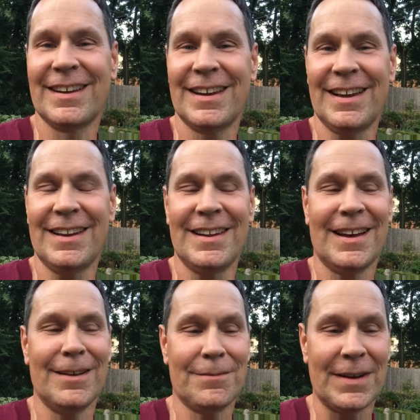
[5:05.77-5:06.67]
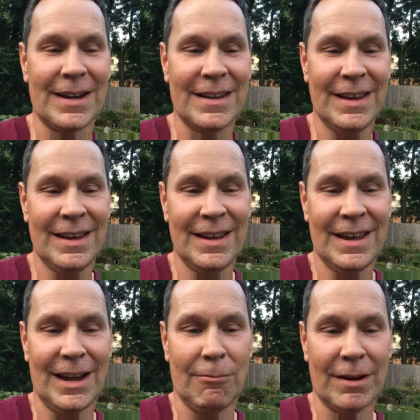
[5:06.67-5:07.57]
And in fact,
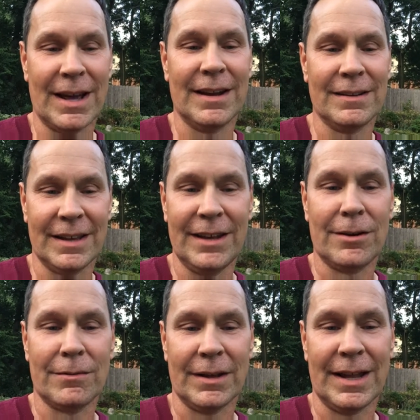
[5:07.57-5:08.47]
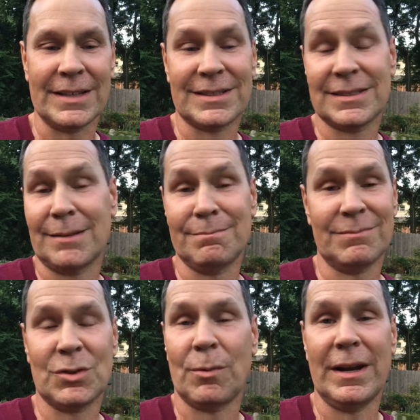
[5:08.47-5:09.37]
I went on later over the last some
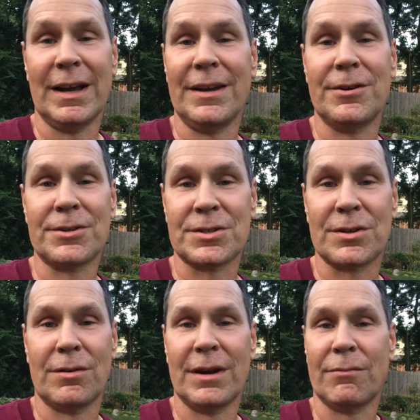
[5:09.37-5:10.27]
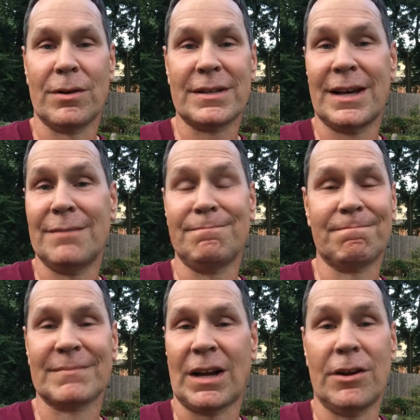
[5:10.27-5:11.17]
29 years or so, and I've worked on
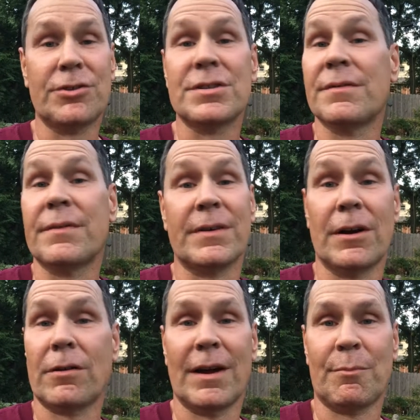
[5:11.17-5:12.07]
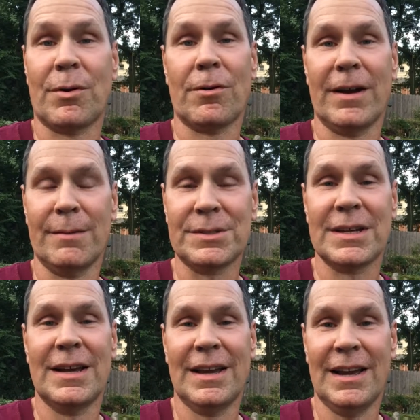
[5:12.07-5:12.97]
hundreds of different aircraft
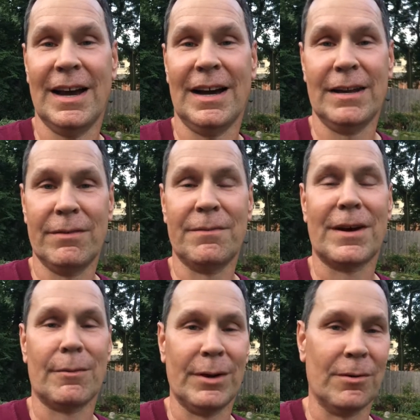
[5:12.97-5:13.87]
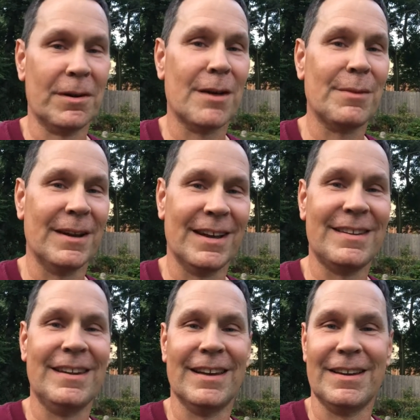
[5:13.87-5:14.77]
programs, and even founded my own company in
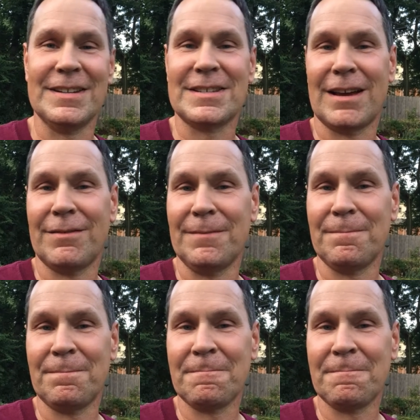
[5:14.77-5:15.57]
1997.